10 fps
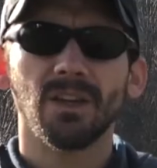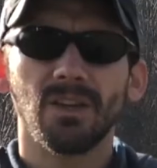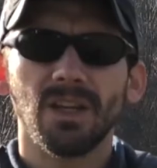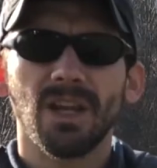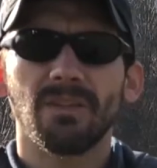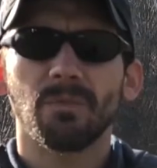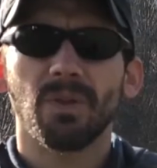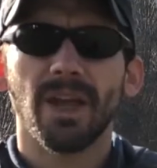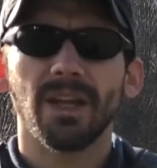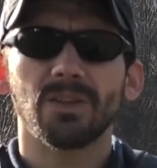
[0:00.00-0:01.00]
you need to have a
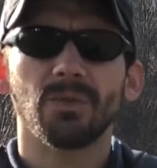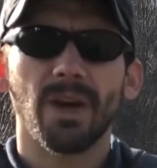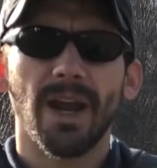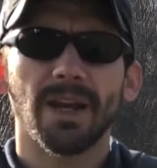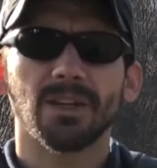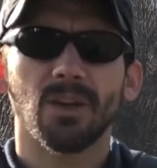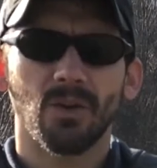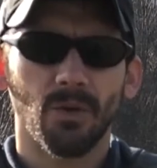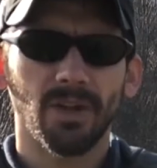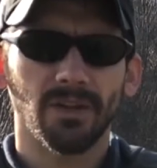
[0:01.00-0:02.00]
plan to react
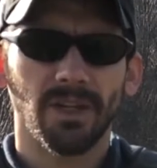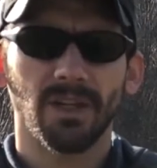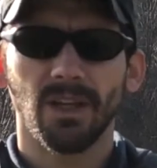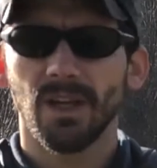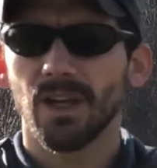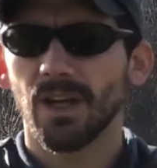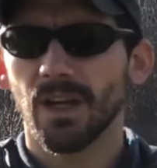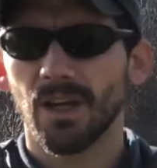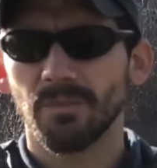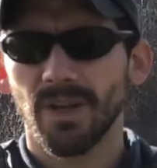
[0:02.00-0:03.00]
accordingly.
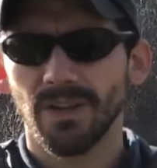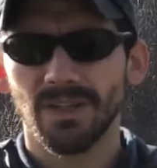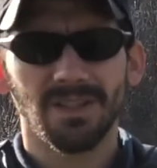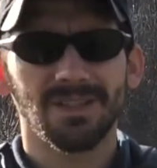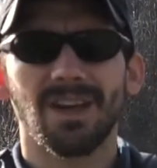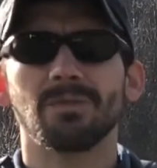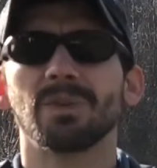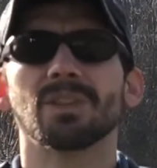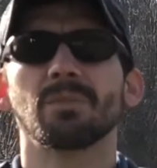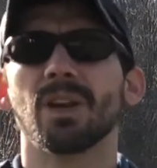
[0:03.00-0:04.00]
Now, this doesn't have to be
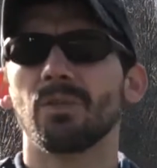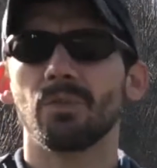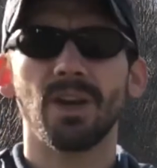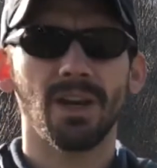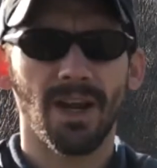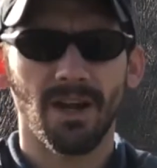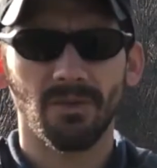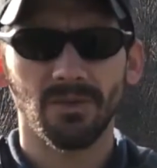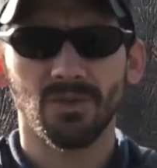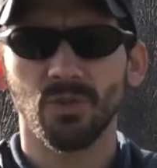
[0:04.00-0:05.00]
some kind of written
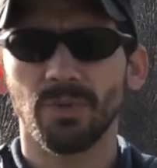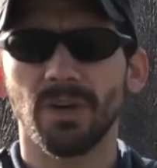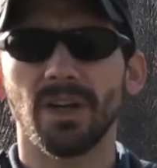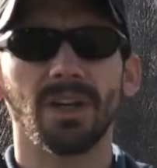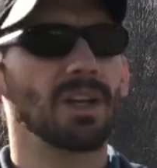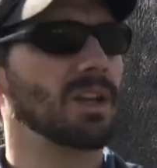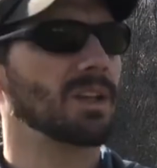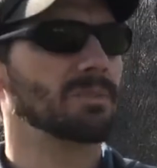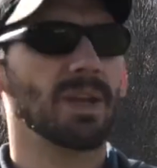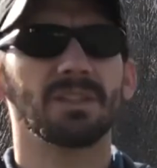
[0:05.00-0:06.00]
out, super
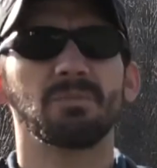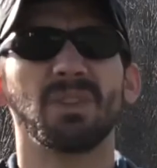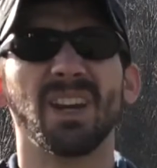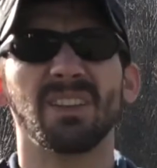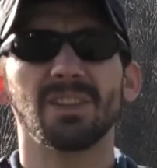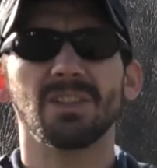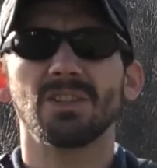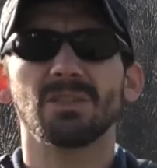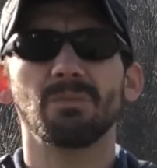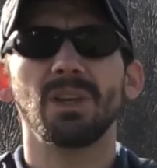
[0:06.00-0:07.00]
expansive plan. This could
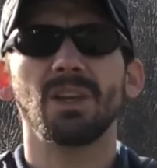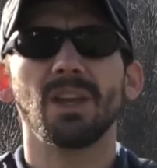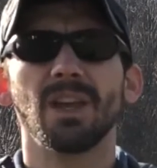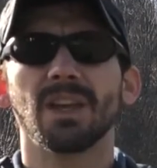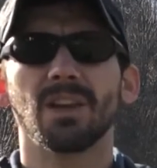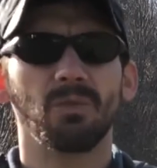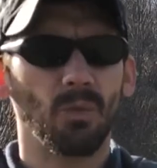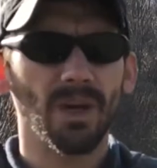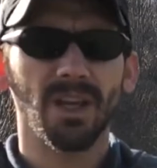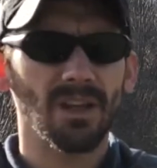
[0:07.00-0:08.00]
just be kind of
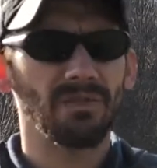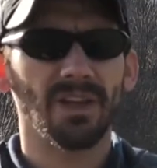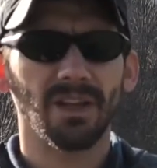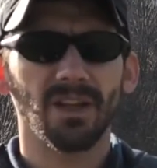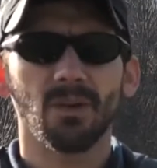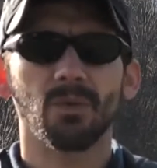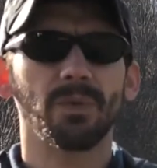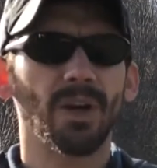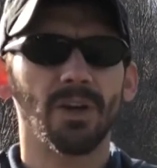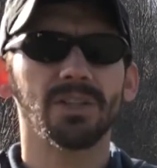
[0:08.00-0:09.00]
what-ifing or
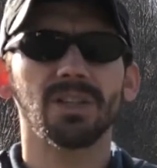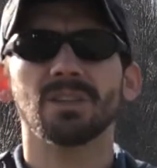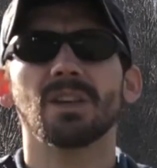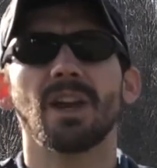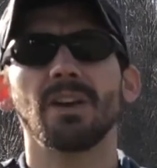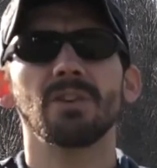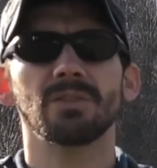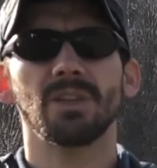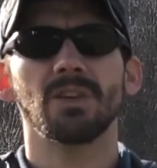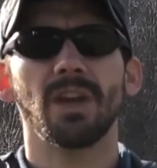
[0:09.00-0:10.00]
rehearsing
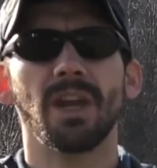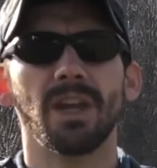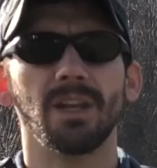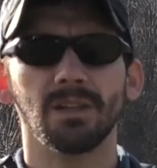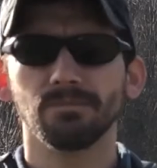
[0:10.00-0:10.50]
scenarios in your head.